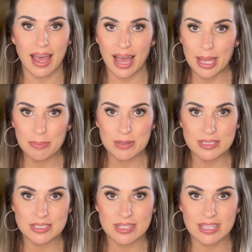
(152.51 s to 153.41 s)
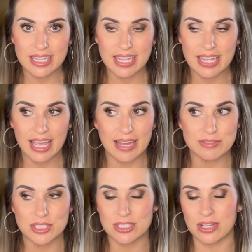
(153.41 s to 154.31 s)
I personally have
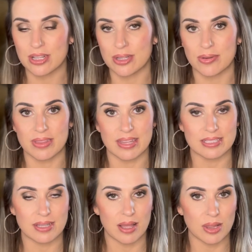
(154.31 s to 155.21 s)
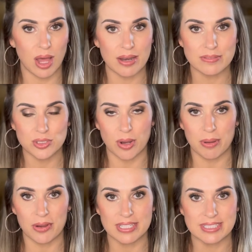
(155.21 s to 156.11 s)
just concluded that a lot of
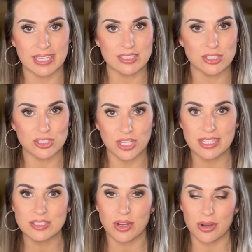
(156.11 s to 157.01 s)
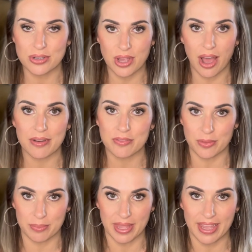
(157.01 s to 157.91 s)
strawberry scents just are not for
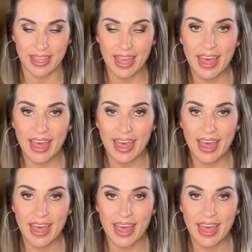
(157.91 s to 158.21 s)
me.